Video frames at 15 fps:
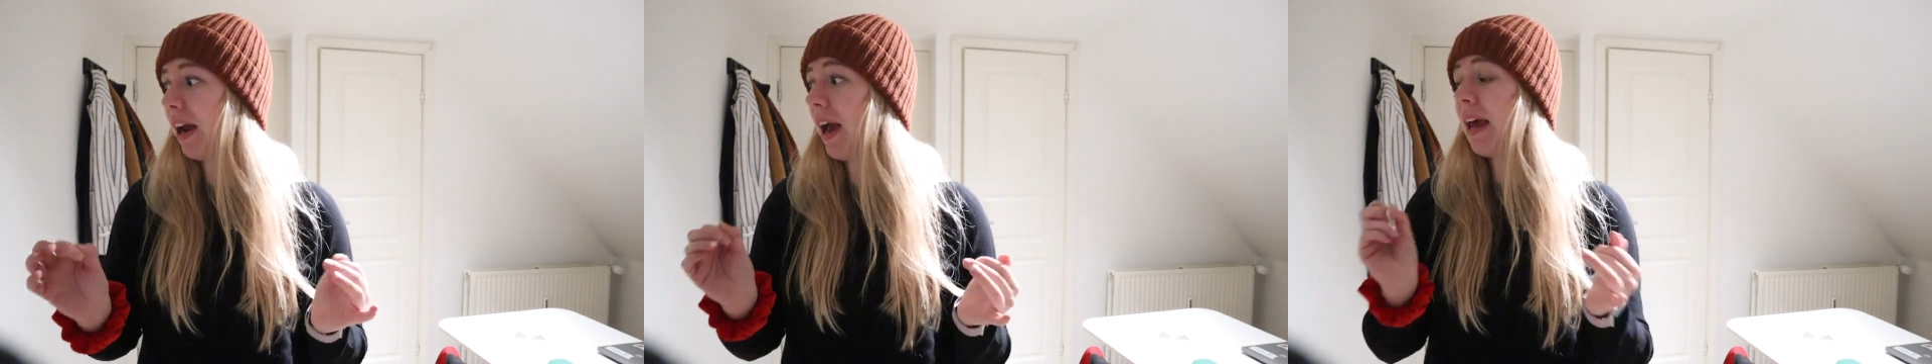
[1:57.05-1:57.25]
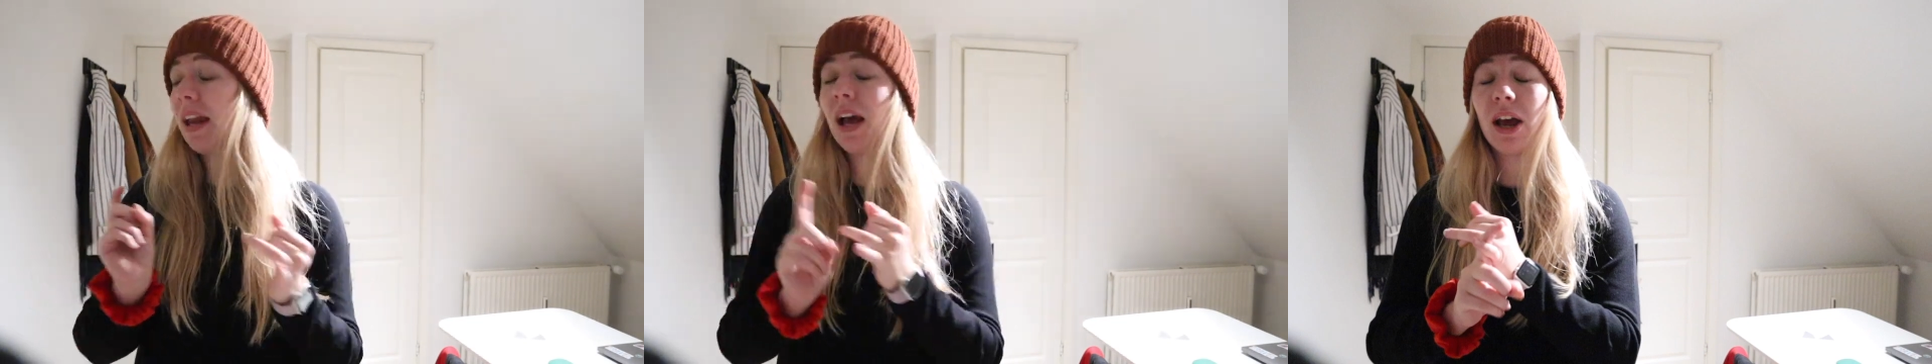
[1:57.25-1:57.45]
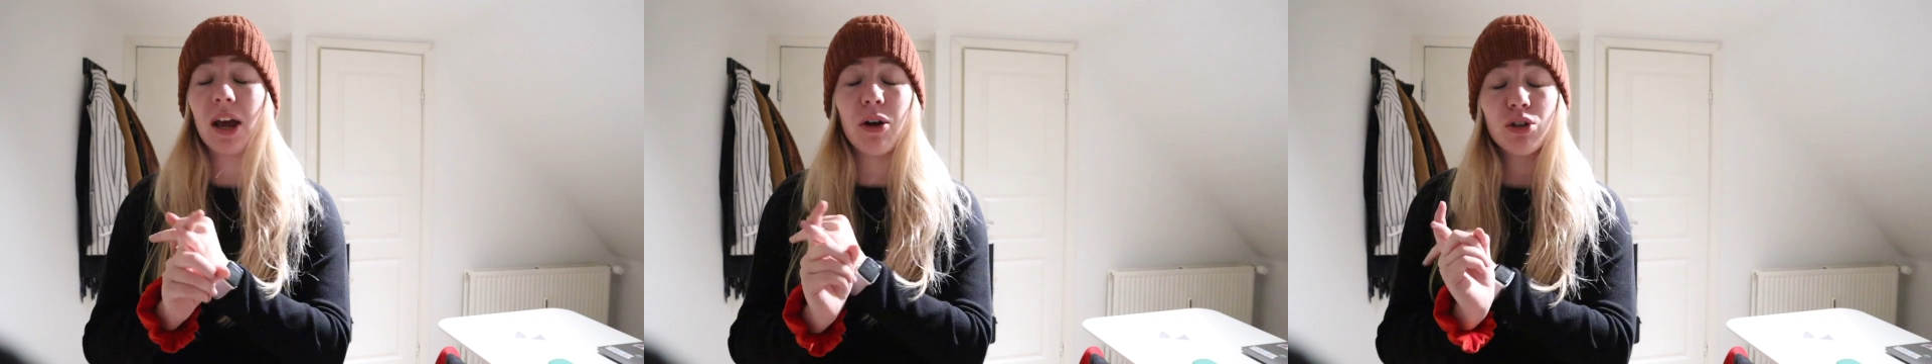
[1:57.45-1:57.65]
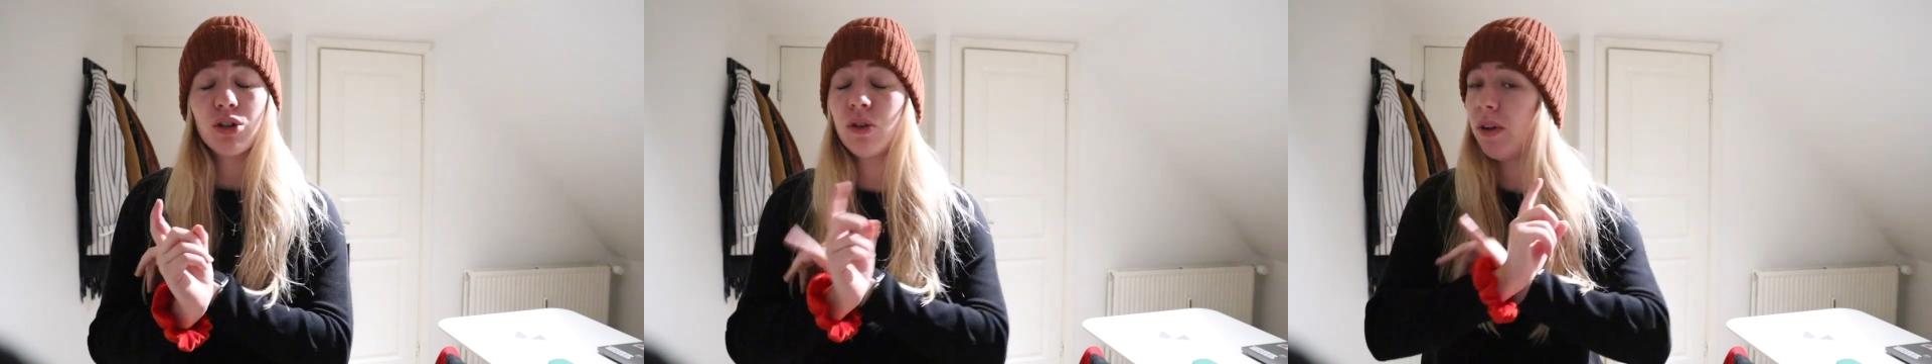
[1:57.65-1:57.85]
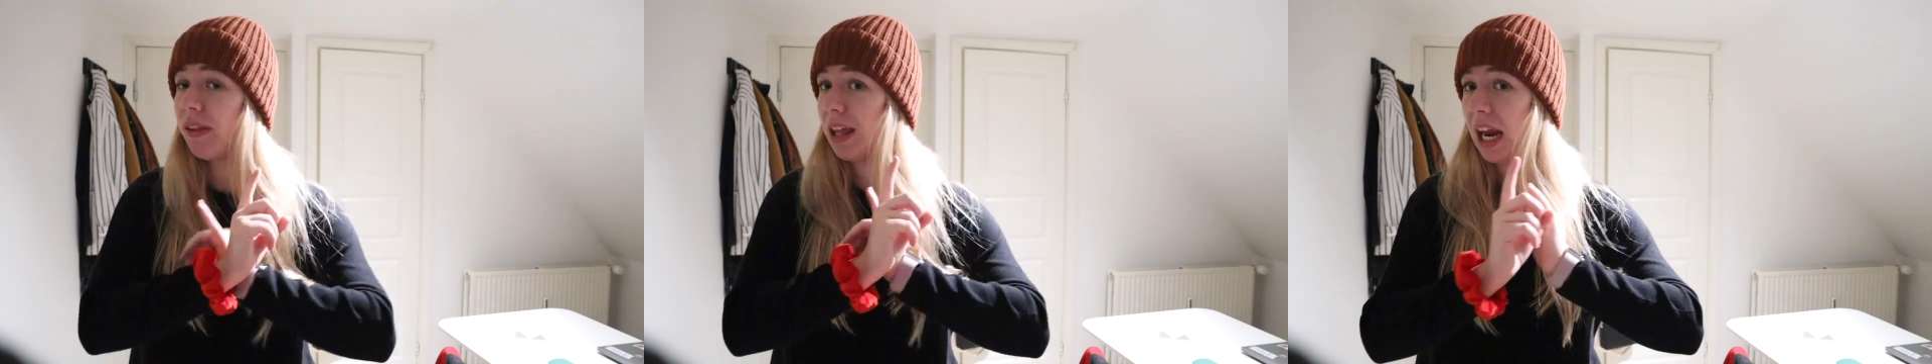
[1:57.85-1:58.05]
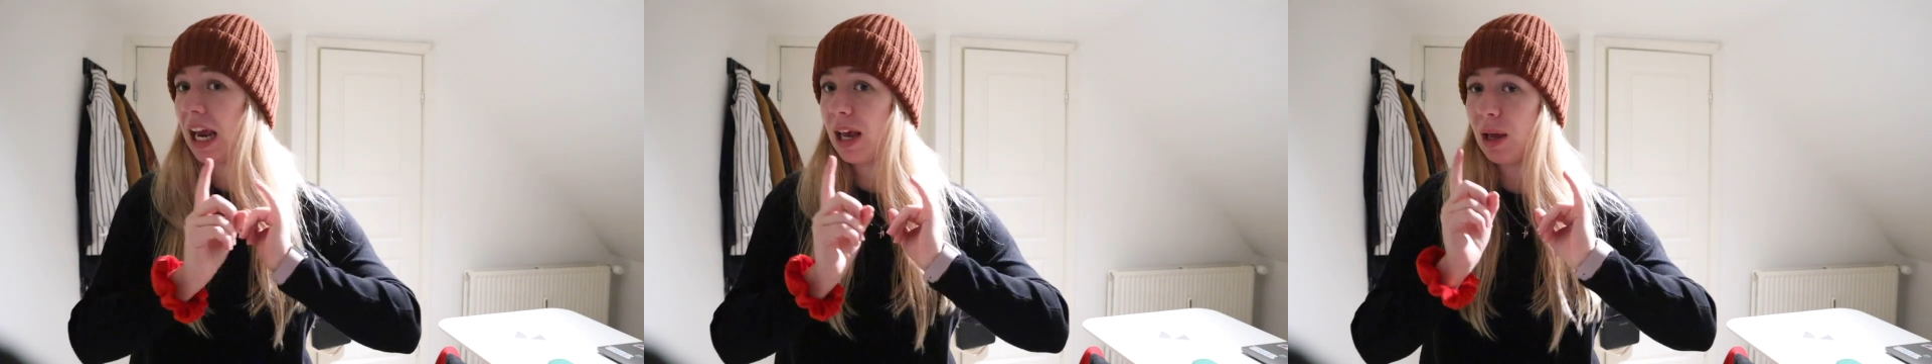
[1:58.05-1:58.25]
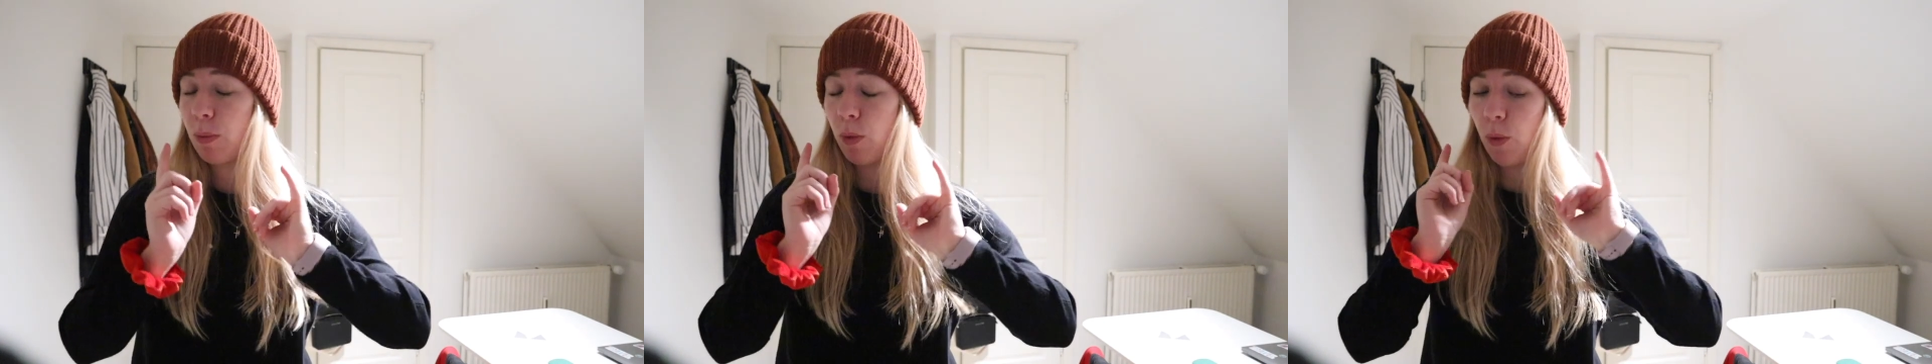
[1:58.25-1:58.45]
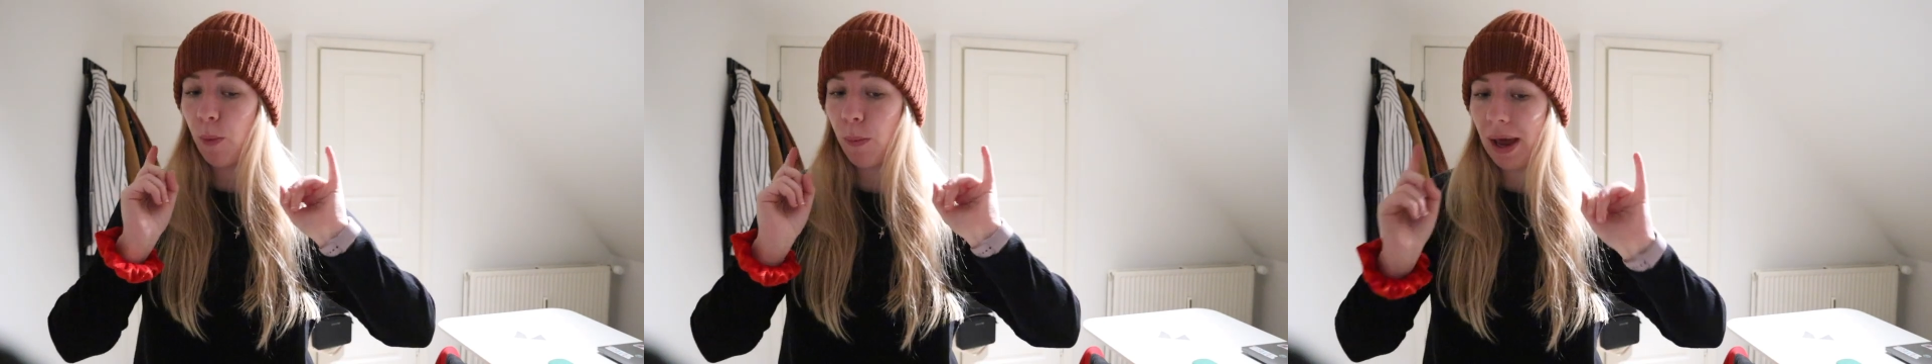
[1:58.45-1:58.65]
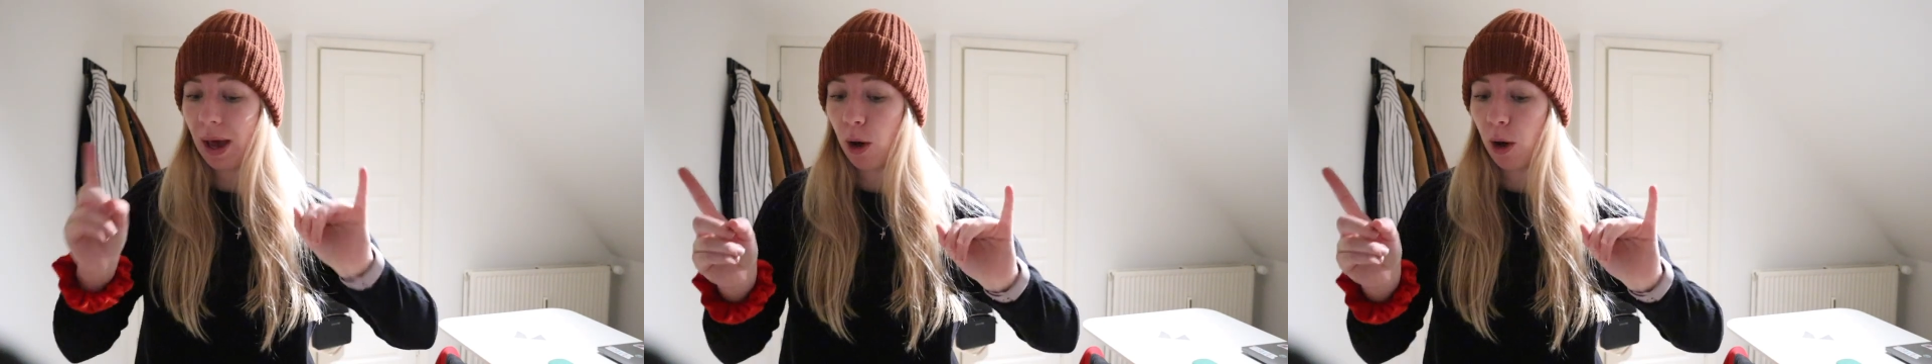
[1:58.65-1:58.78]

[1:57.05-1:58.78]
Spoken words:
And I also know that it will